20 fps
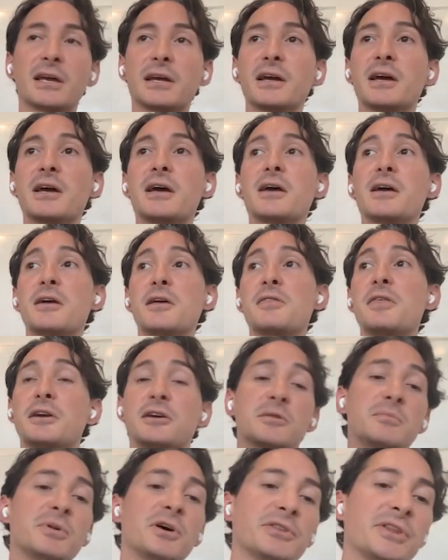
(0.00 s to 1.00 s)
Like
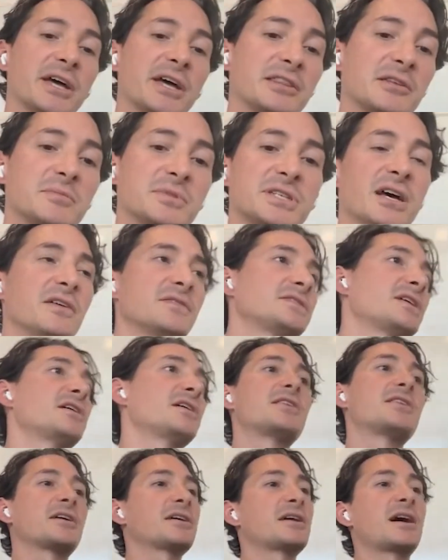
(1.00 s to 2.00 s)
they could build that themselves,
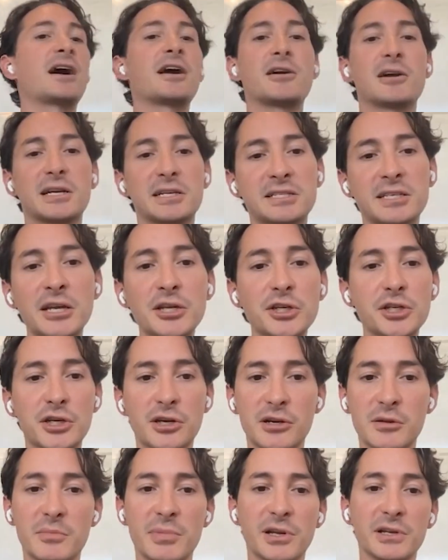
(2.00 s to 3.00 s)
they could hire
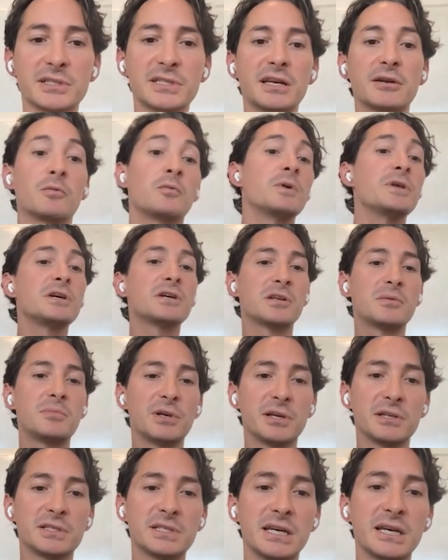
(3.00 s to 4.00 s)
Accenture to build it, we
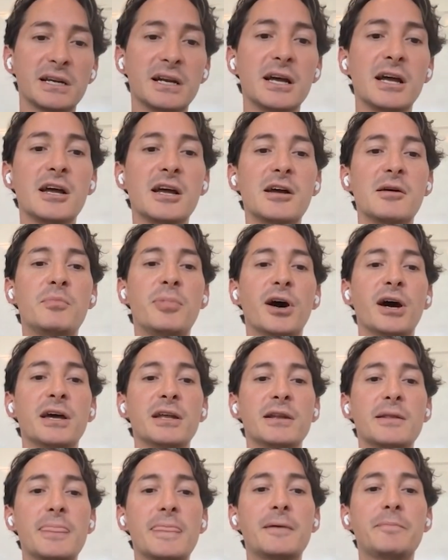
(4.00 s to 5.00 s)
could build it,
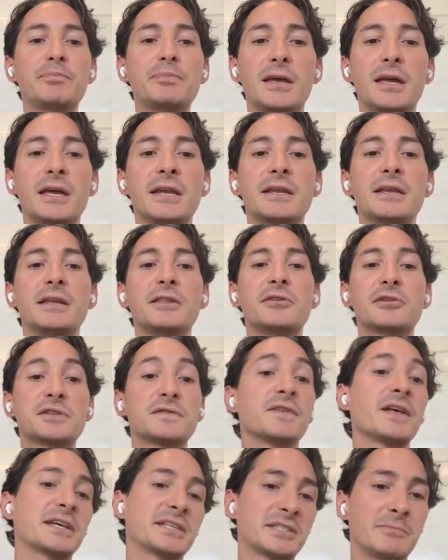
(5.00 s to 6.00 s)
but
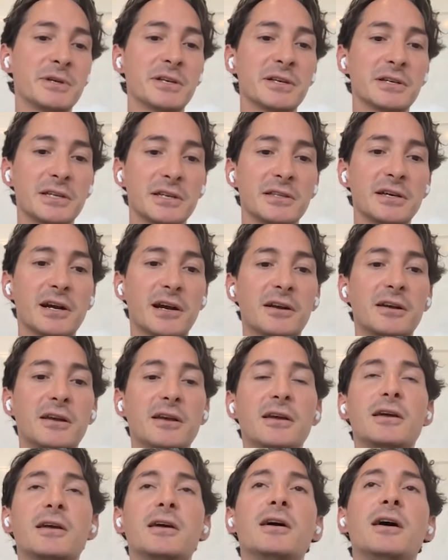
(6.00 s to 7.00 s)
there's flexibility there,
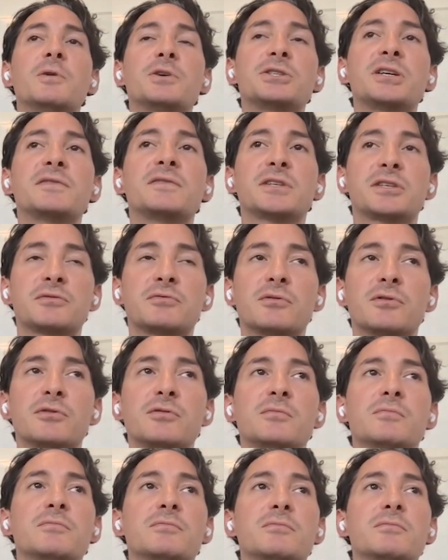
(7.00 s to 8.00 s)
which gives us
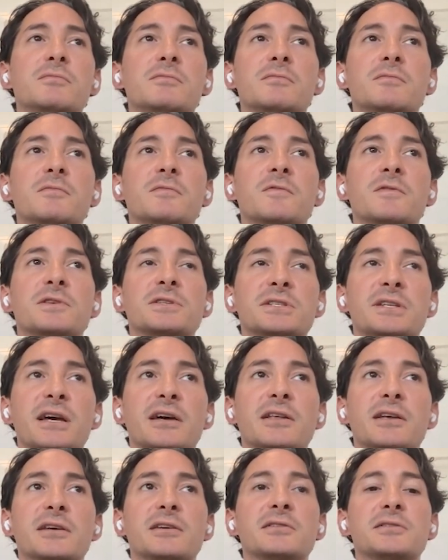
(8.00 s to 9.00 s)
room for
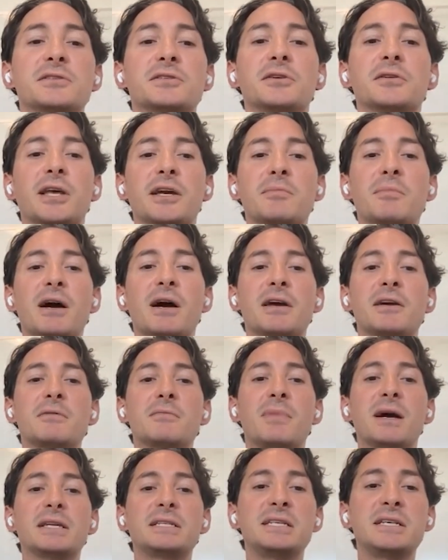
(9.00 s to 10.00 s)
scaling. So like my
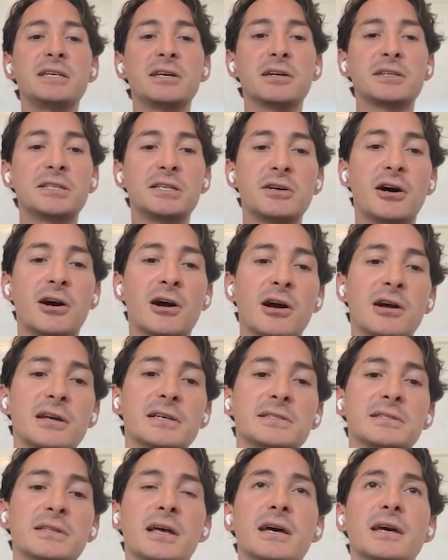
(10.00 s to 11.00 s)

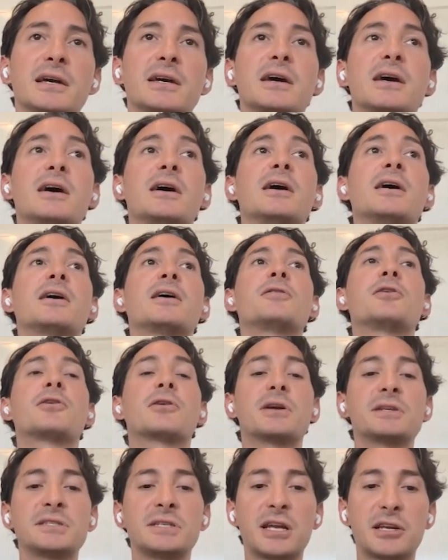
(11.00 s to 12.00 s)
TLDR is like
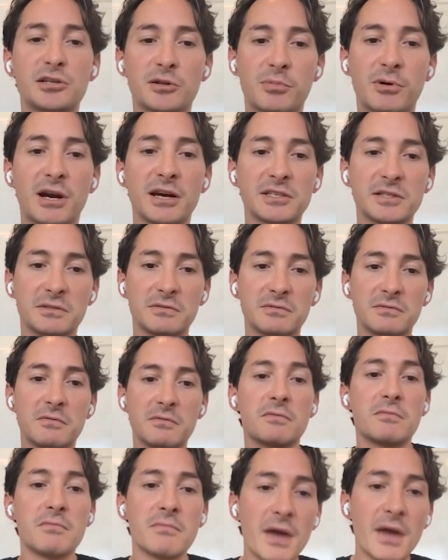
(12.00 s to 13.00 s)
there is an enterprise
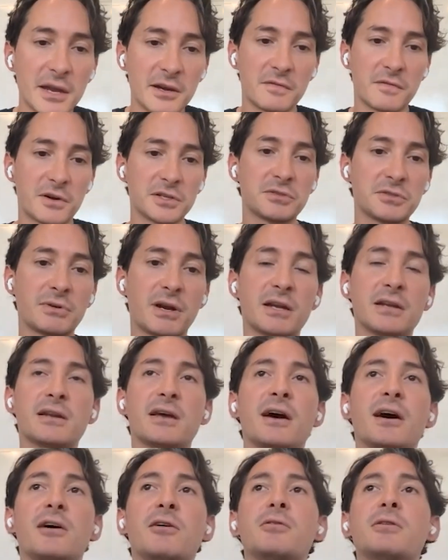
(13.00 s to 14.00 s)
metaverse right
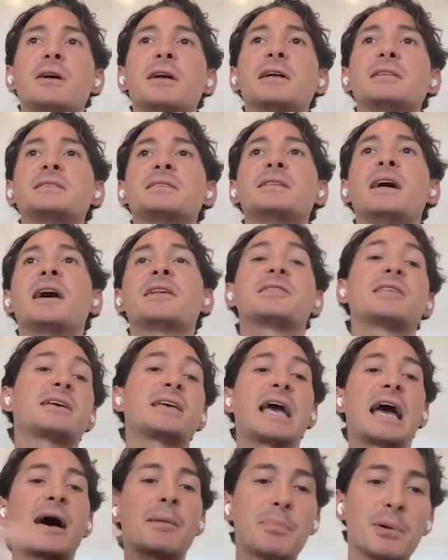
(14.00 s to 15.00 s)
now. It's not the
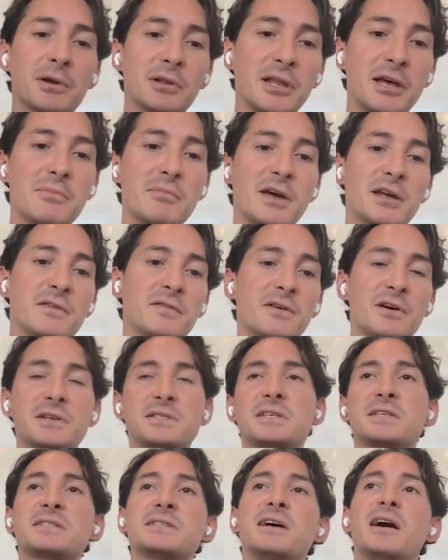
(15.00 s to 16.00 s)
capital M
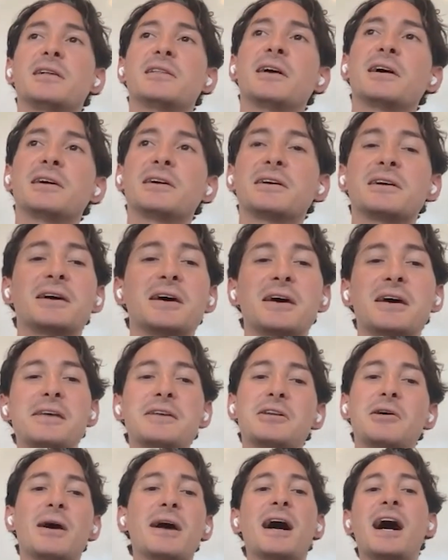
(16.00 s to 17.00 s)
metaverse. It's not like,
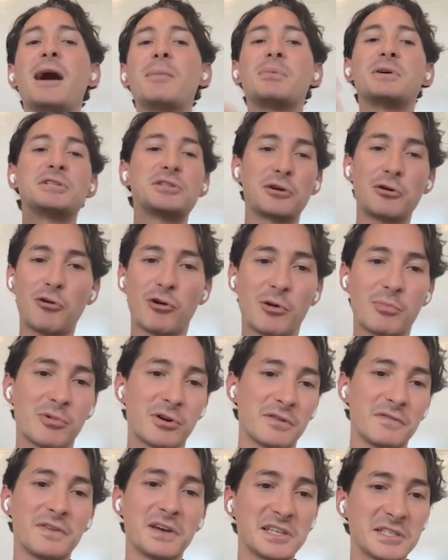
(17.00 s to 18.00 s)
I hop into
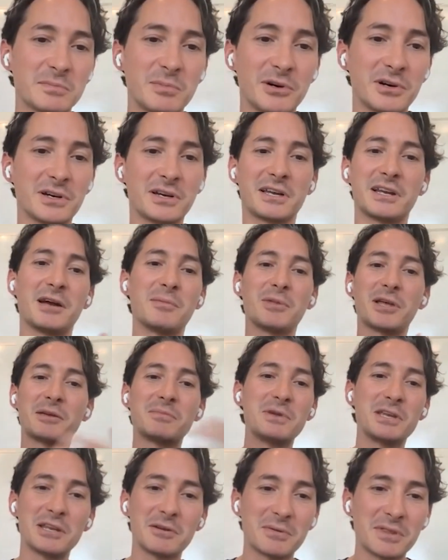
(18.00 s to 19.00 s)
corporate Facebook and I'm
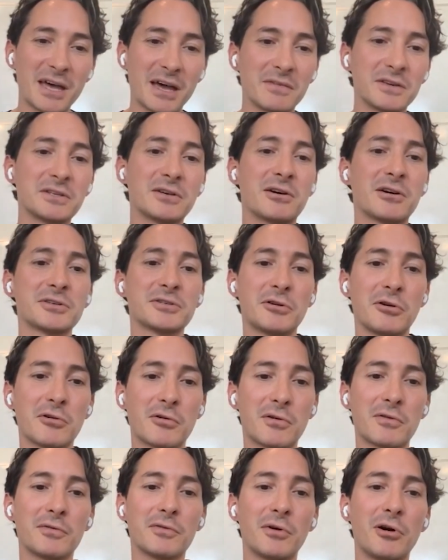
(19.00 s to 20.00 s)
like meeting with avatars
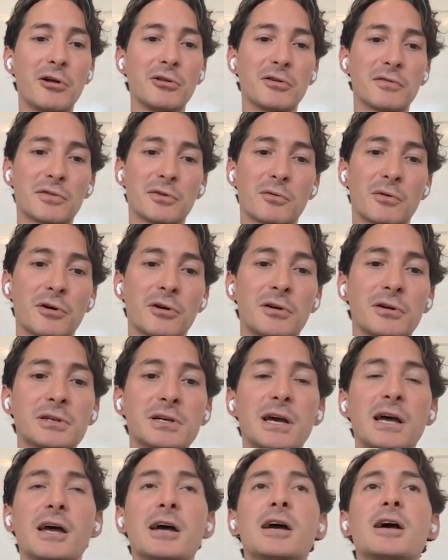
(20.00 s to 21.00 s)
all over the
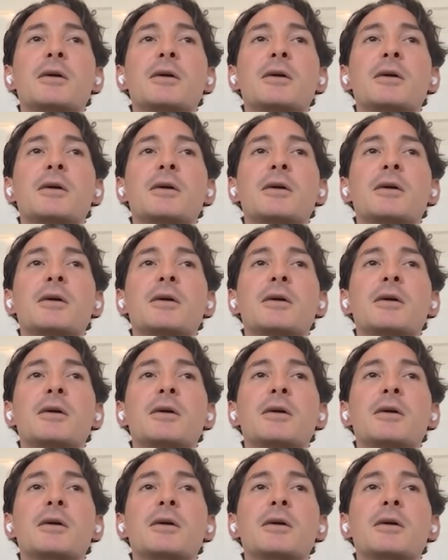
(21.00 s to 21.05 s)
world.